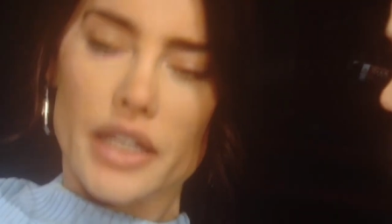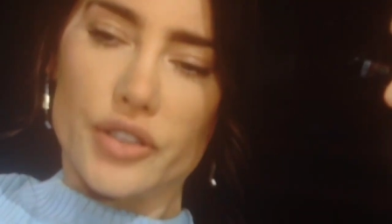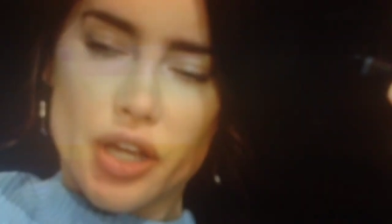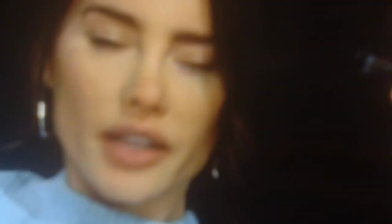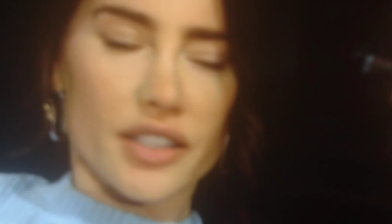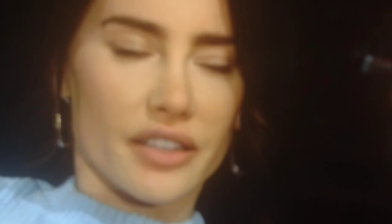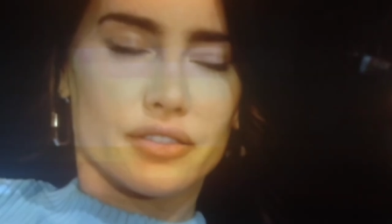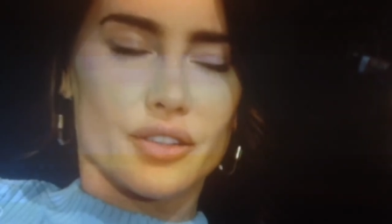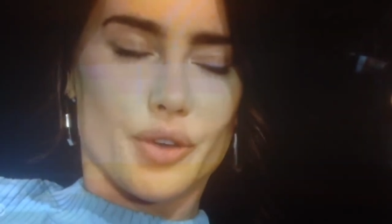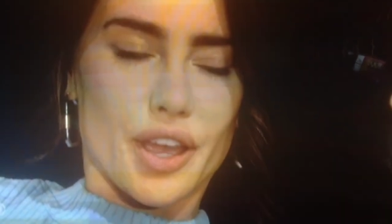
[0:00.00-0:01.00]
He checks
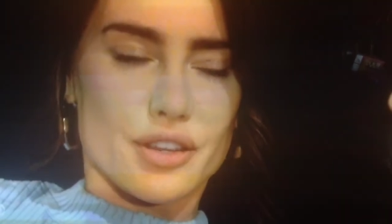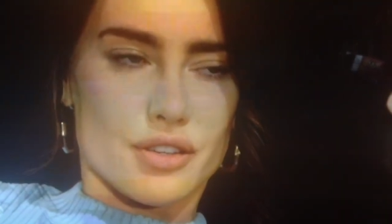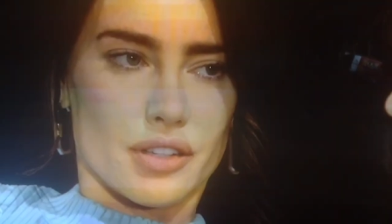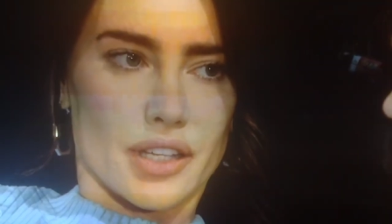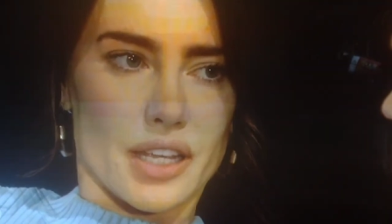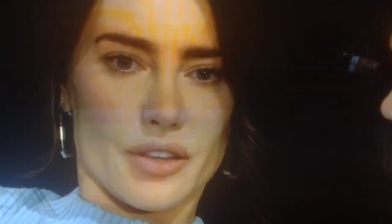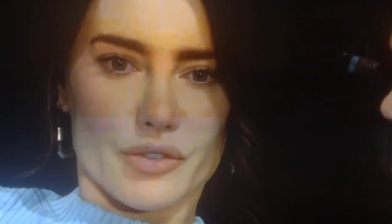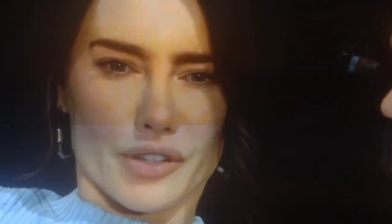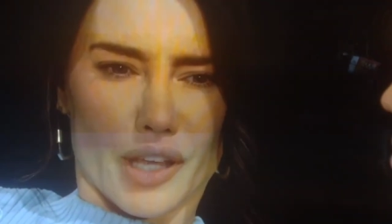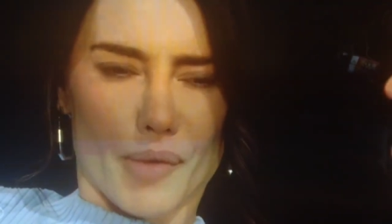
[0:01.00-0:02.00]
in occasionally,
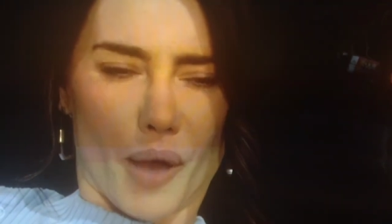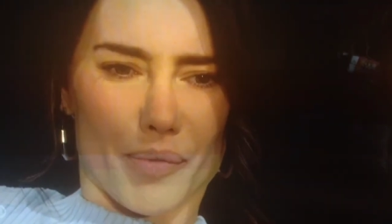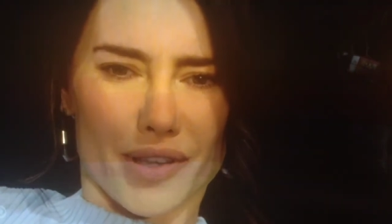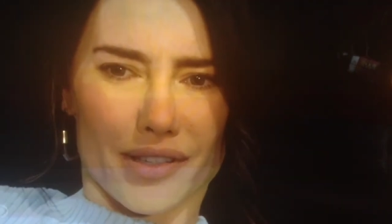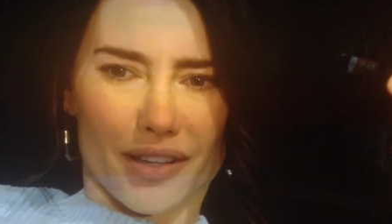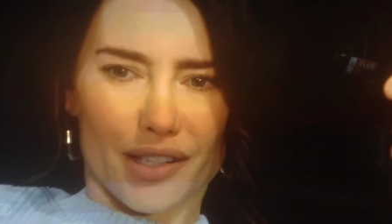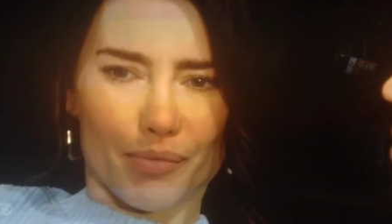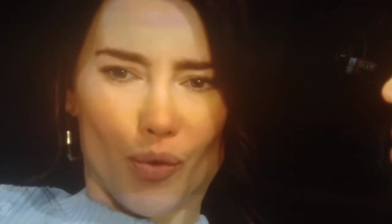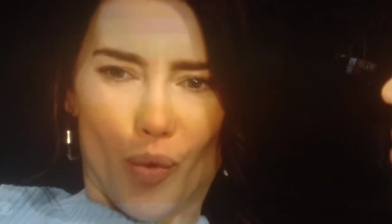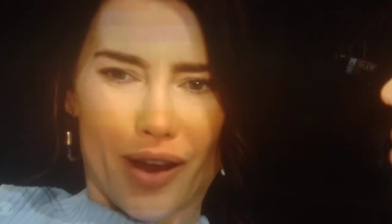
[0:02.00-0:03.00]
usually about
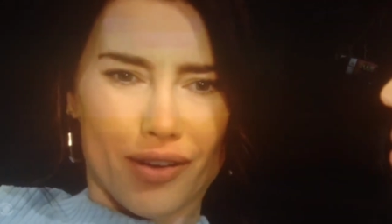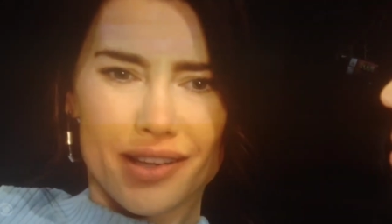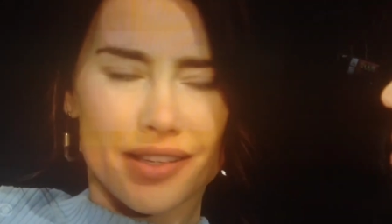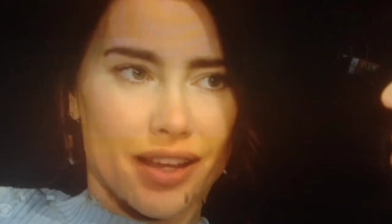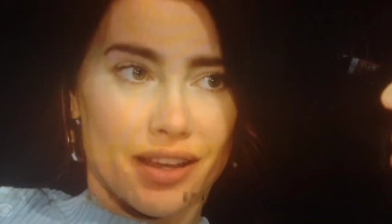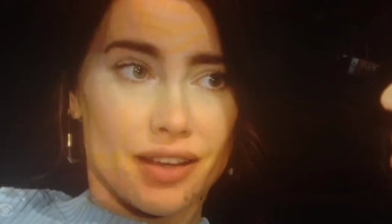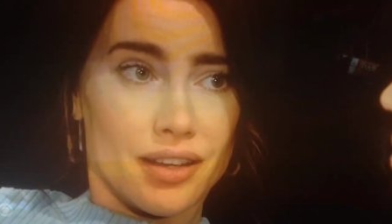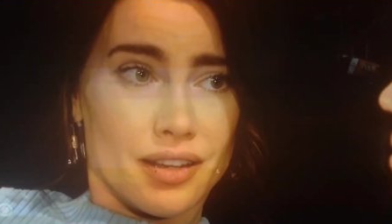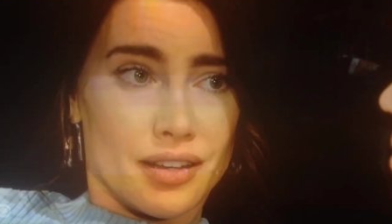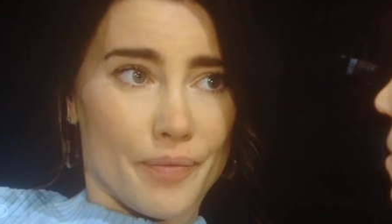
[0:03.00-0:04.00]
business, but where is he?
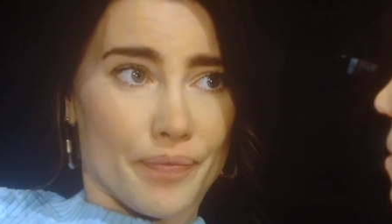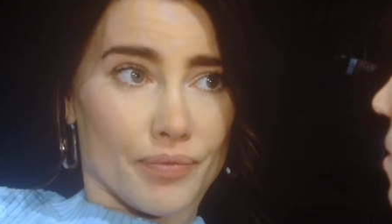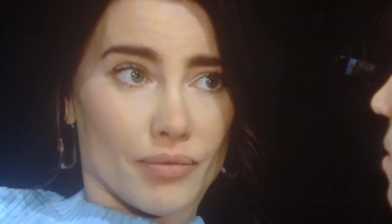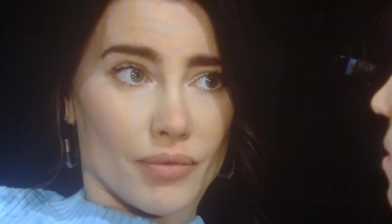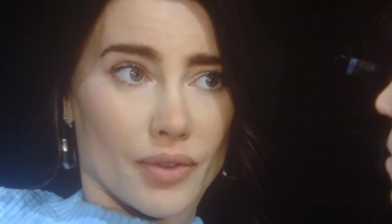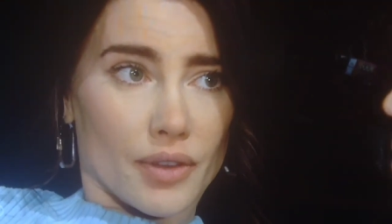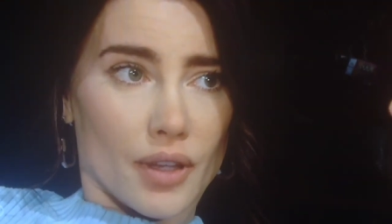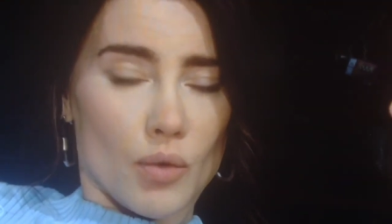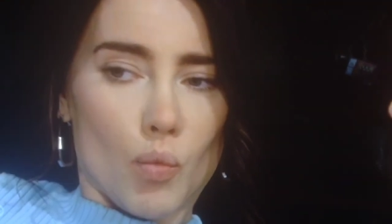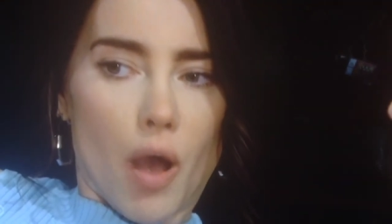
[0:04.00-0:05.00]

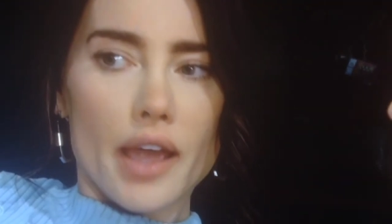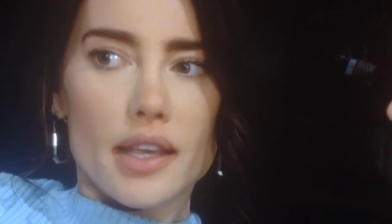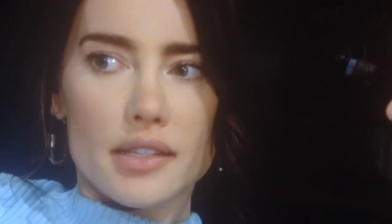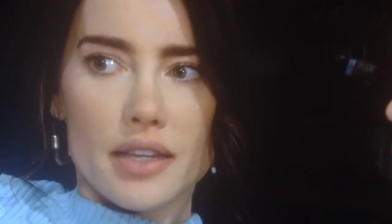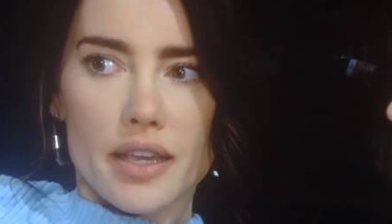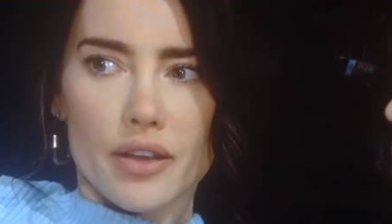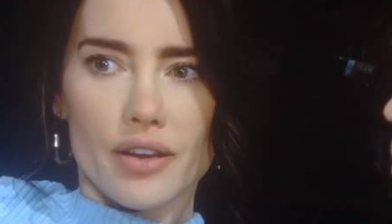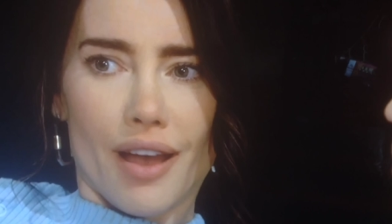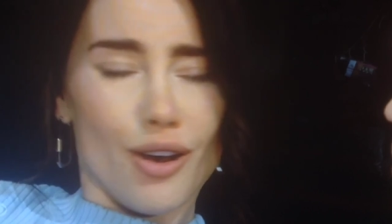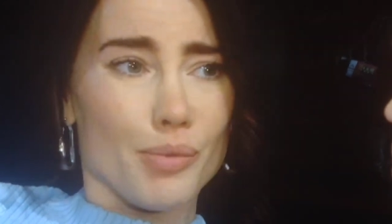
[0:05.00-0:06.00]
And why isn't he here to